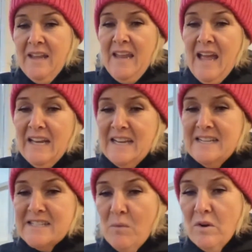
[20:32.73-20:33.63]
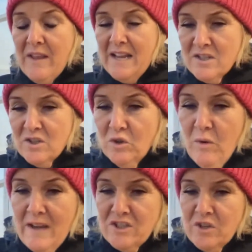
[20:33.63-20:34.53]
yeah, Lisa, that's a good
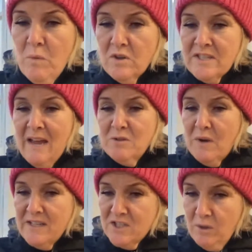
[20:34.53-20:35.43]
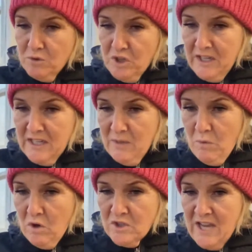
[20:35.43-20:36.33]
question. What time do I stop drinking the
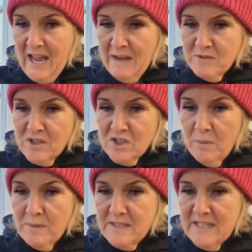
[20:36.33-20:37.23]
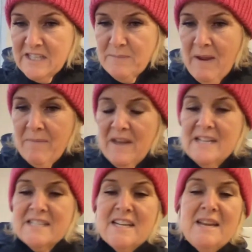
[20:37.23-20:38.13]
water? I have to stop at 6 p.m. then
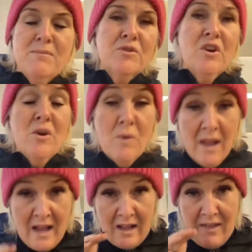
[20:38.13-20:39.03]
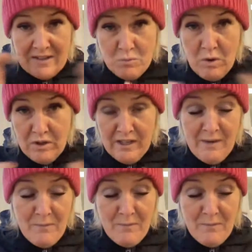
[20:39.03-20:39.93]
I sleep through. That's one thing
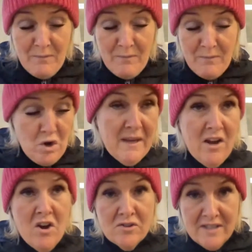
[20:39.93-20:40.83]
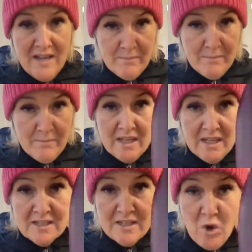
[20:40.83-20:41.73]
I'm working on because I'm
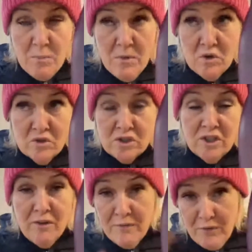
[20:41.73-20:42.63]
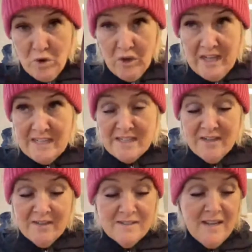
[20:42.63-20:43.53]
drinking so much, 4
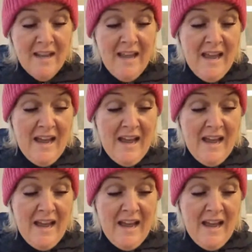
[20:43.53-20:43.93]
litres.